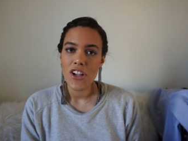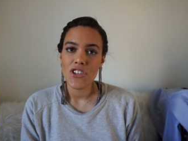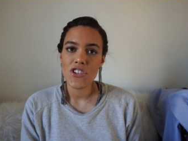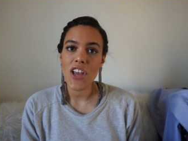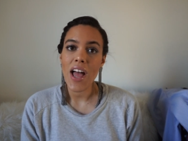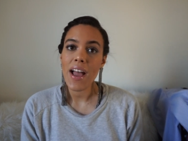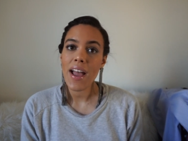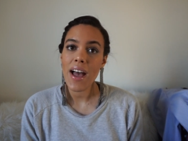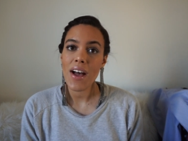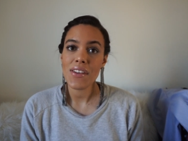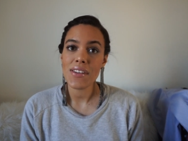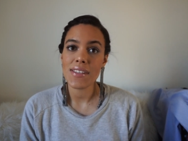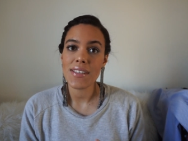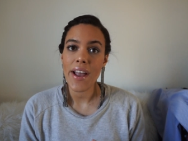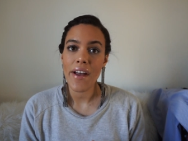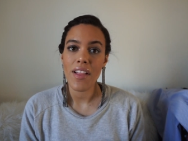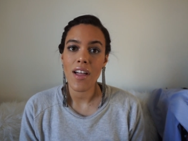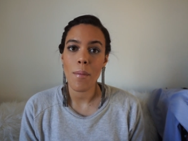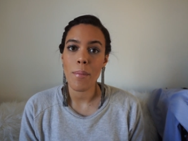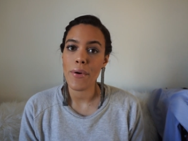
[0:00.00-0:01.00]
Check out
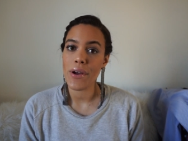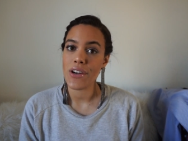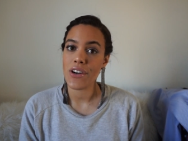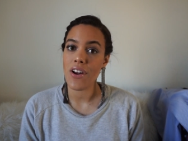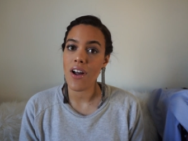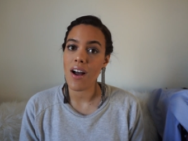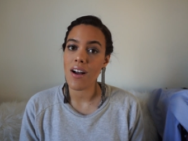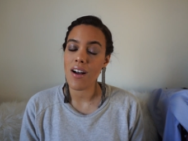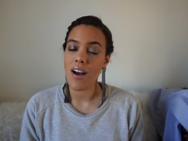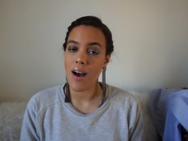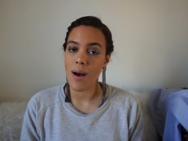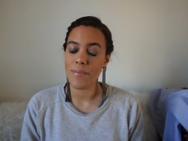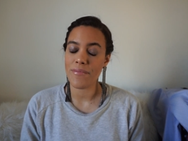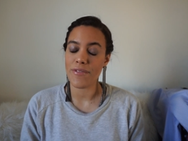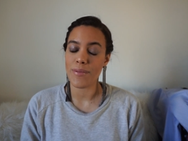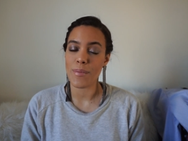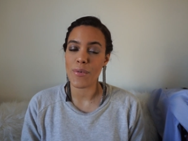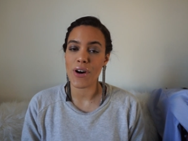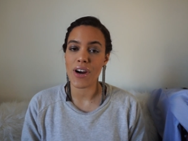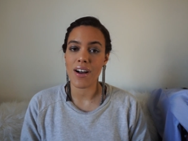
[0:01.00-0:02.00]
styleoperator.com
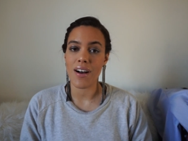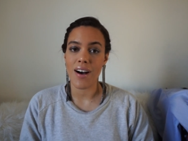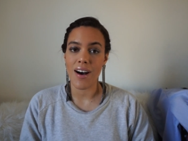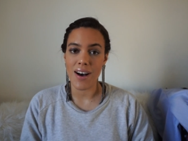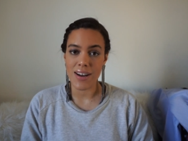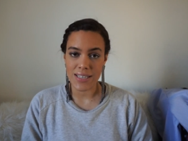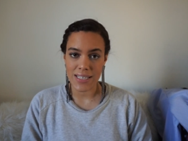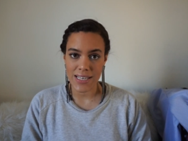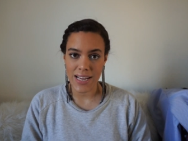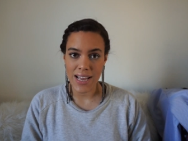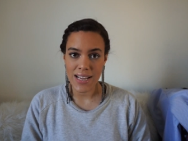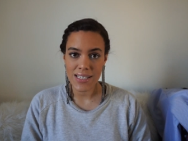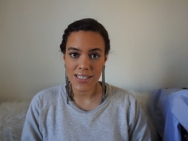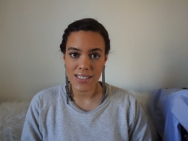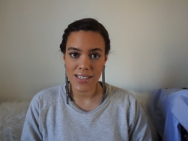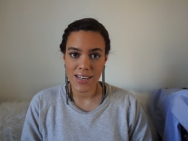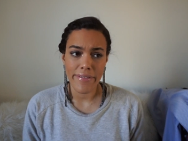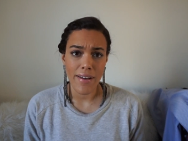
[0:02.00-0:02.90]
for more content.